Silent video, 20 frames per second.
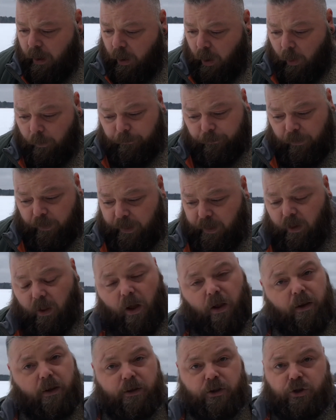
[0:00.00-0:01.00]
Hopefully you'll
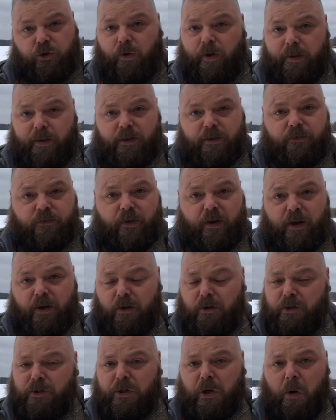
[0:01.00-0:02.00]
all enjoy these
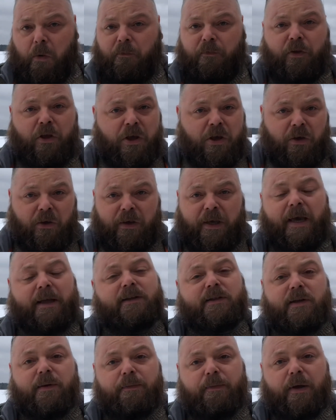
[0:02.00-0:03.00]
videos. Hopefully you'll
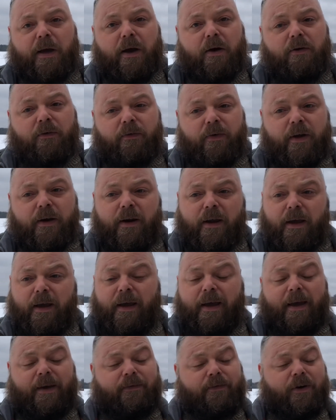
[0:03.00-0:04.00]
get something out of it.
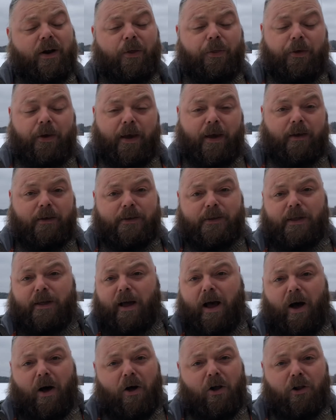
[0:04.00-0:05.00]
If nothing else,
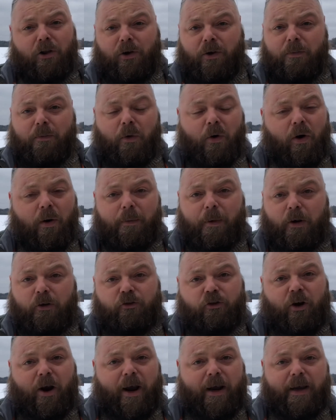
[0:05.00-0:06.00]
I'll learn more about
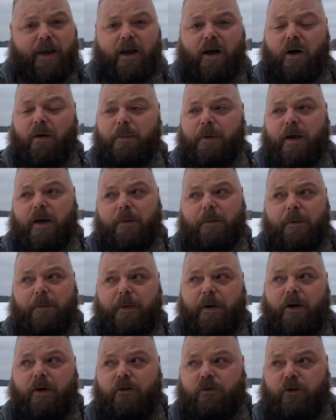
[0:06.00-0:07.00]
tracking. I'll become a
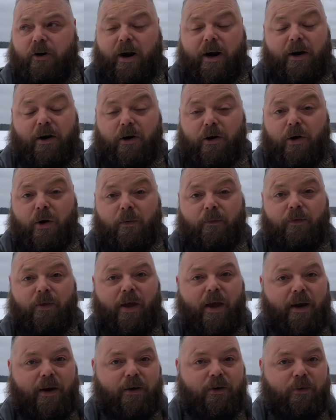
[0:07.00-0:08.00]
better tracker, and
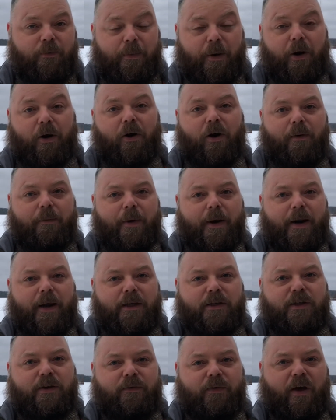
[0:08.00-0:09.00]
hopefully I can do better on my
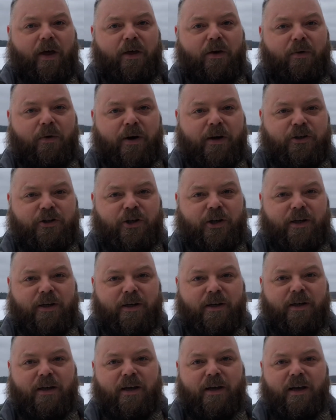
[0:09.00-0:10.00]
next evaluation.
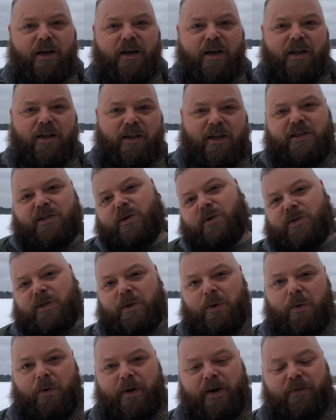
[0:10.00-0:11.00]
Let's go see
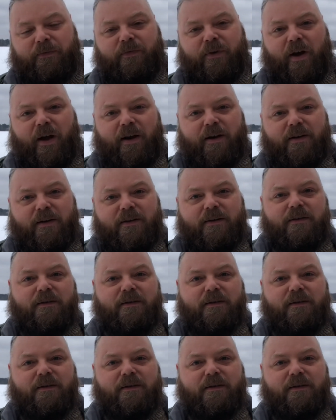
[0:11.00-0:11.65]
what we can find.